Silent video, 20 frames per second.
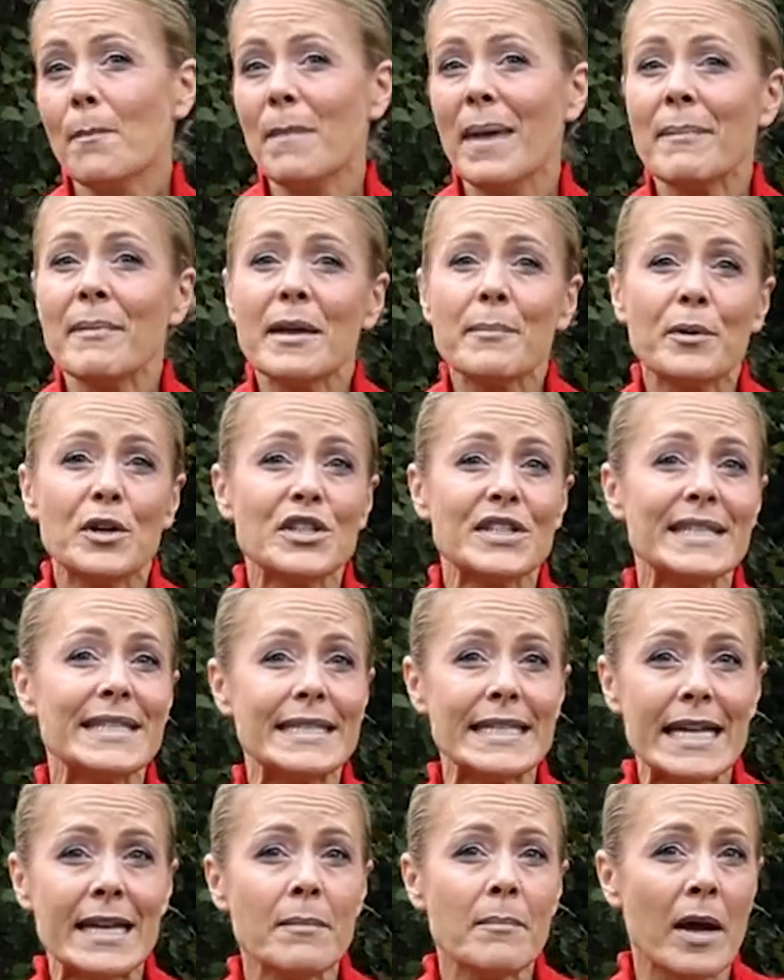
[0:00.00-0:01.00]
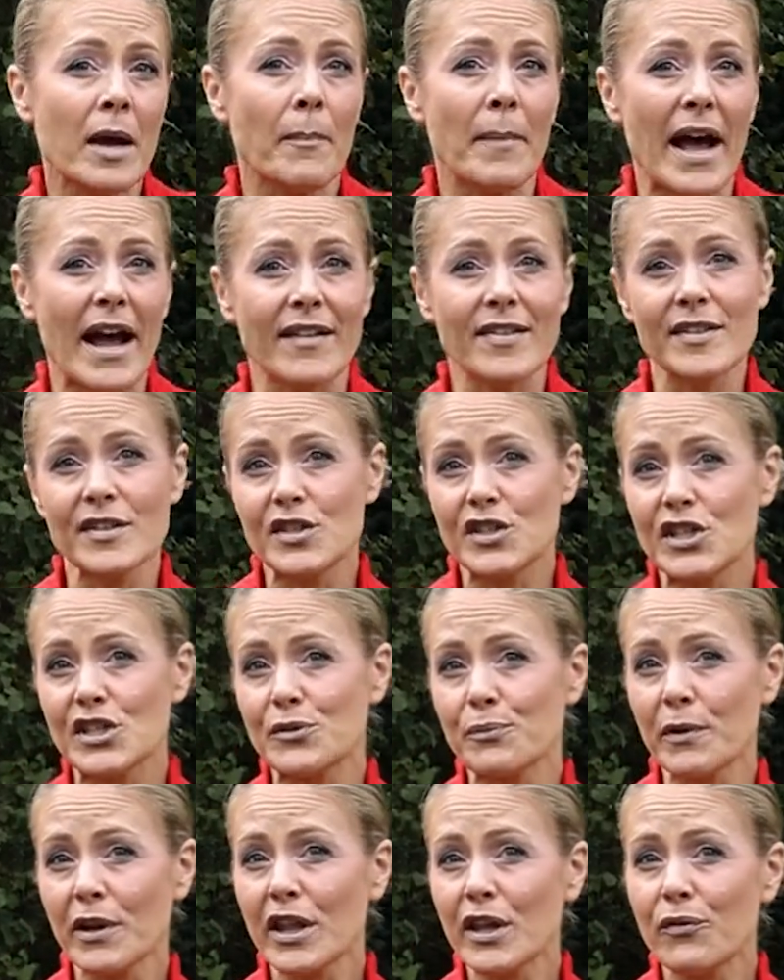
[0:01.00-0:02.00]
Maybe a person's email box is
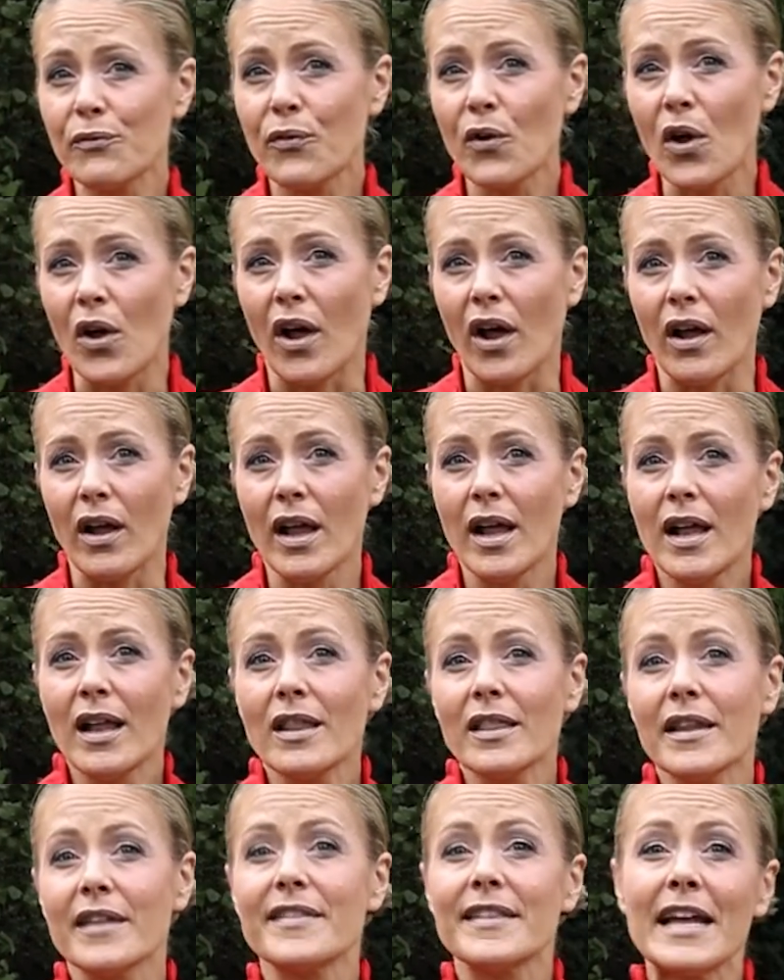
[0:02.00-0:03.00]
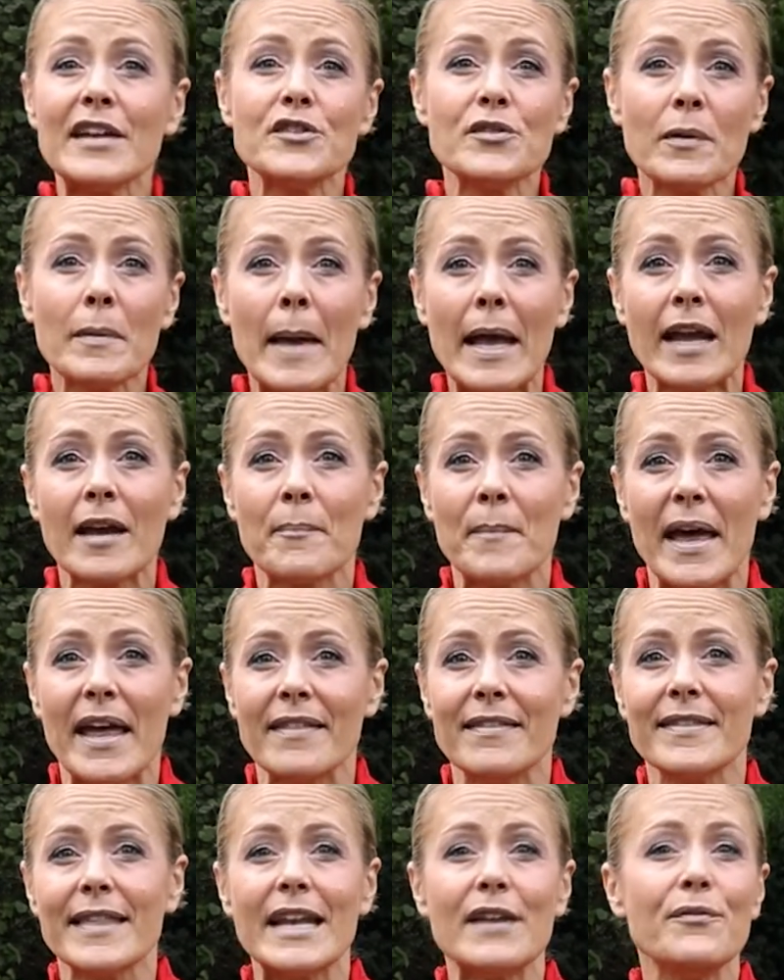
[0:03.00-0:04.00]
just really full. LaCentra
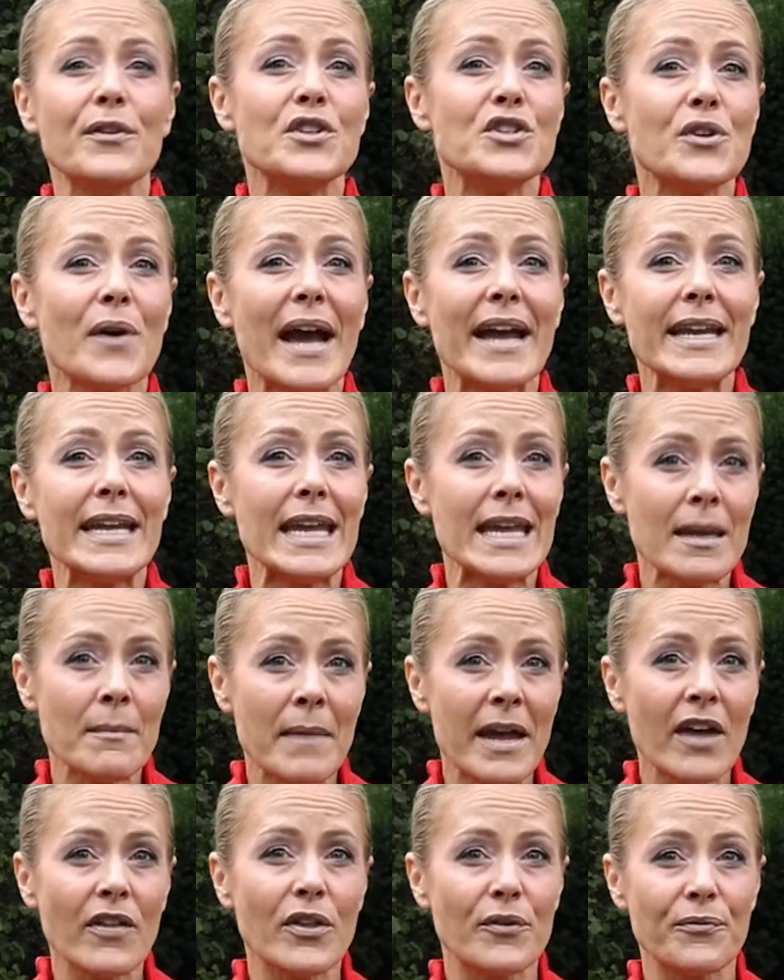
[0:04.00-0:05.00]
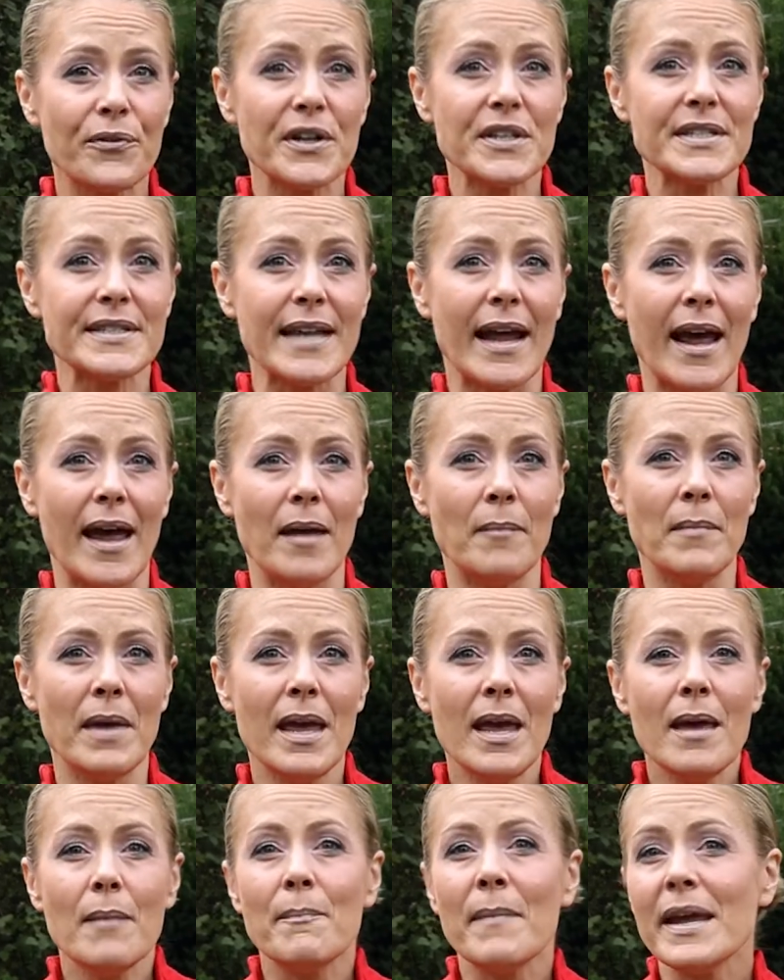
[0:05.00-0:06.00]
recommends that if you tried email the first time,
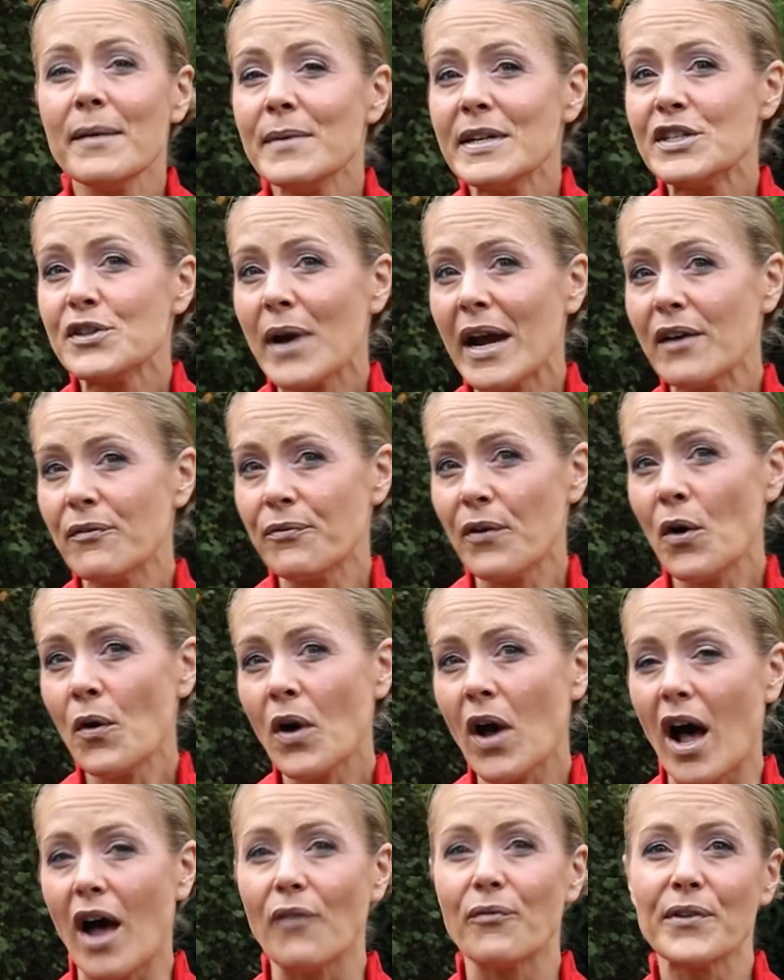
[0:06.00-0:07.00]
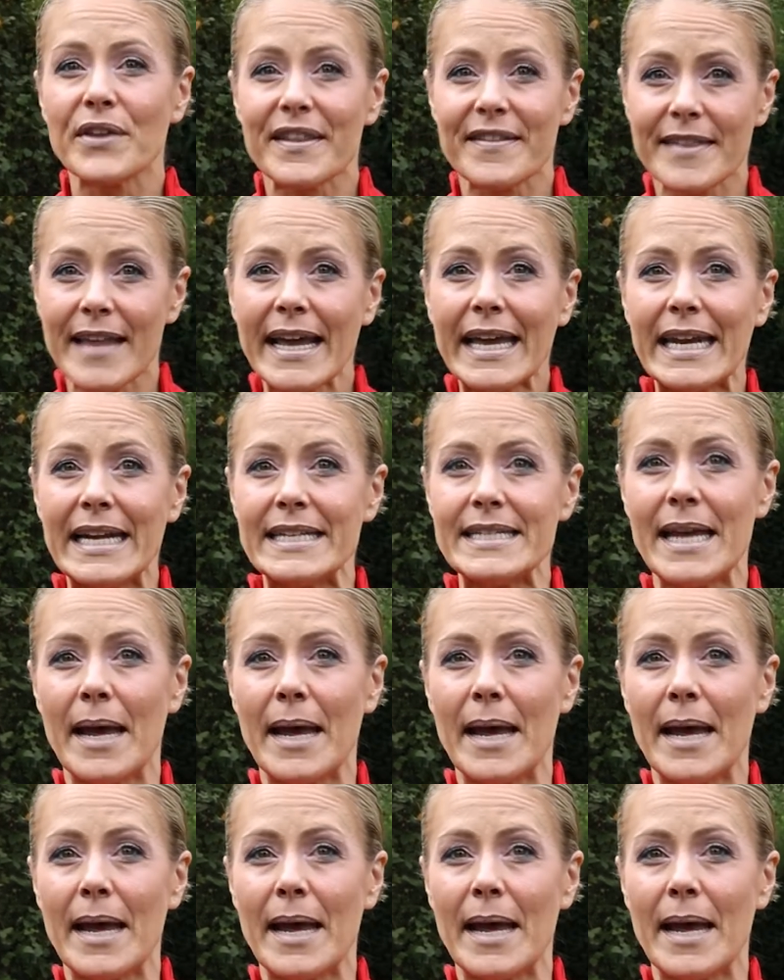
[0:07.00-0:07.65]
maybe try a phone call for the second